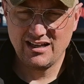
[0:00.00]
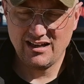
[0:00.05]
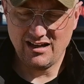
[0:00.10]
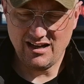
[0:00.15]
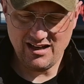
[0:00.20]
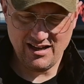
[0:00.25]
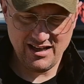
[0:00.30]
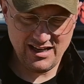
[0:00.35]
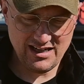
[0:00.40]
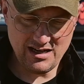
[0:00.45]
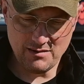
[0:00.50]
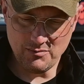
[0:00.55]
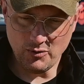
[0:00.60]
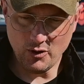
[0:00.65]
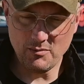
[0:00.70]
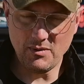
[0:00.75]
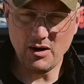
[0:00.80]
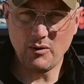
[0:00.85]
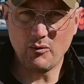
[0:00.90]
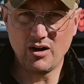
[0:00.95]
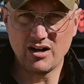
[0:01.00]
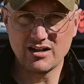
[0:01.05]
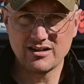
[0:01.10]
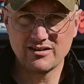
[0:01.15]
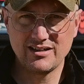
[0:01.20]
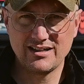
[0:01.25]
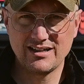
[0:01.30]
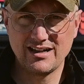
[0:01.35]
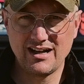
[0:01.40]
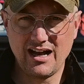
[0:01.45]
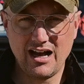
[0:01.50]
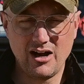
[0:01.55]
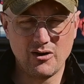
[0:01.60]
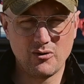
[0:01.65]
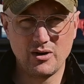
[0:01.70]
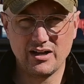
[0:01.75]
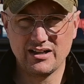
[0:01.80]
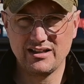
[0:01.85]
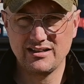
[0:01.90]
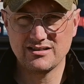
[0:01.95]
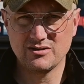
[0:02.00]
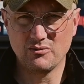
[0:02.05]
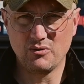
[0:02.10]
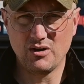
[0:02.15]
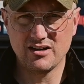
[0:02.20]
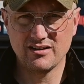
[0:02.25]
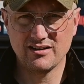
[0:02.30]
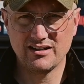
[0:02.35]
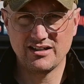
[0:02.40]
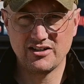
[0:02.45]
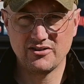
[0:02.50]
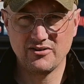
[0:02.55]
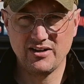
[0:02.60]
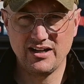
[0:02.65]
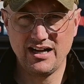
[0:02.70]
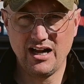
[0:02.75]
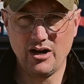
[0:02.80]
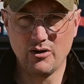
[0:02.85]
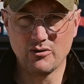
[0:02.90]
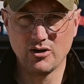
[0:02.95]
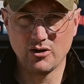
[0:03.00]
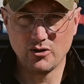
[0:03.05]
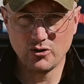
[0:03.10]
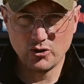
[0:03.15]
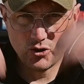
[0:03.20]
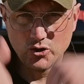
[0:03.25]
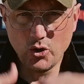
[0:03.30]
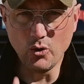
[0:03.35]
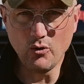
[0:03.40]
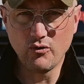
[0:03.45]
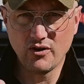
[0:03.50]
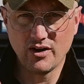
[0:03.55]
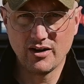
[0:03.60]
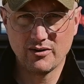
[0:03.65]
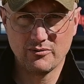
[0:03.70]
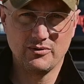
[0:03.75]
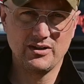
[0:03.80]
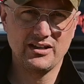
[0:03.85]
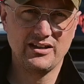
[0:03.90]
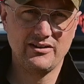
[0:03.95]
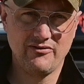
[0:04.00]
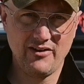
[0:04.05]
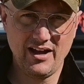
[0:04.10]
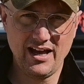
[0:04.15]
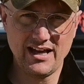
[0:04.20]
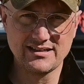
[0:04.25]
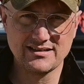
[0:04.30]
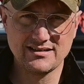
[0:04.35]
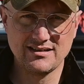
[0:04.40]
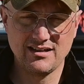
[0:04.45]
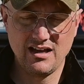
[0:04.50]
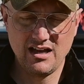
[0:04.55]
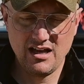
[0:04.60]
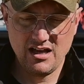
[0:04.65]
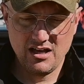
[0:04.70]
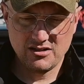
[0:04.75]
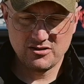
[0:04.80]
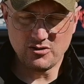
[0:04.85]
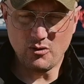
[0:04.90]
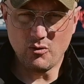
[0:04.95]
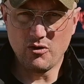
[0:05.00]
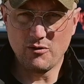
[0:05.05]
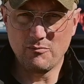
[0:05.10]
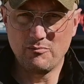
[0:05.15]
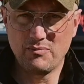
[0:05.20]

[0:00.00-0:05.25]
and I pour my water in, how quickly is the water going to drain out? Shoof, really fast. So the